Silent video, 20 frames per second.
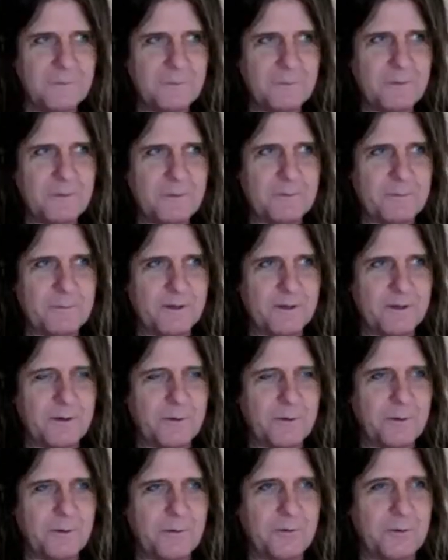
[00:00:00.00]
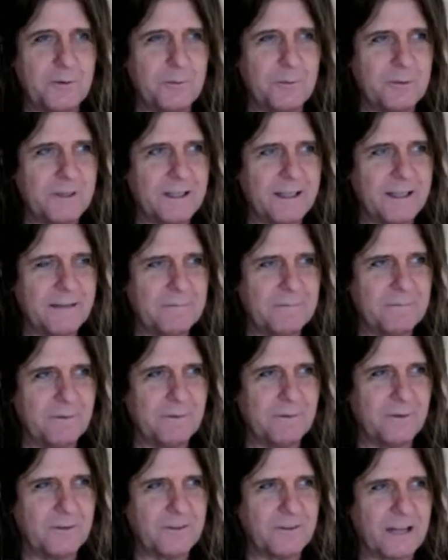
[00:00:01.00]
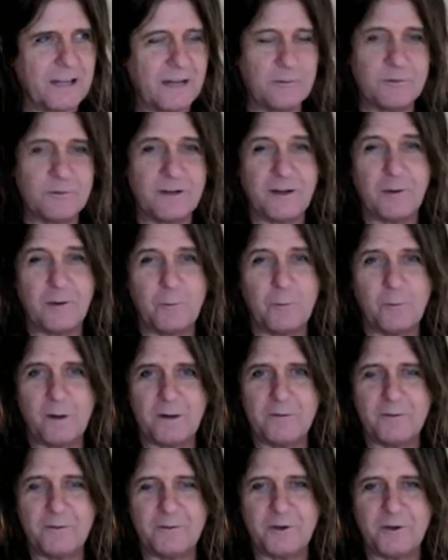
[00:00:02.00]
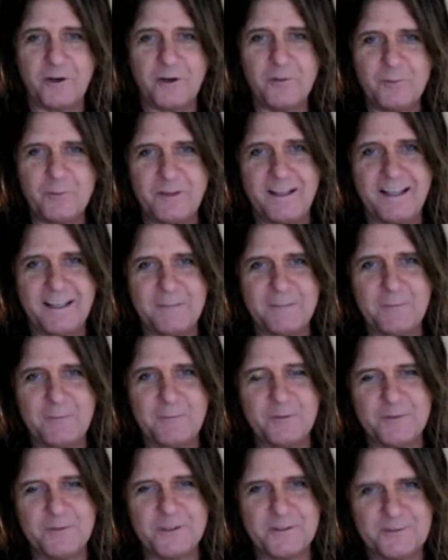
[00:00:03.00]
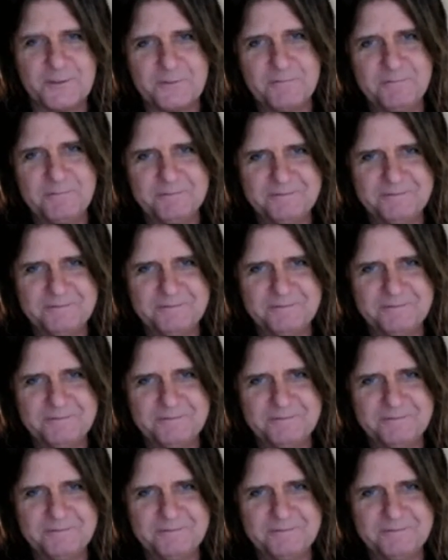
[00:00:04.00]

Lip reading: it would be pretty cool to be on the soundtrack of one of the Terminator movies.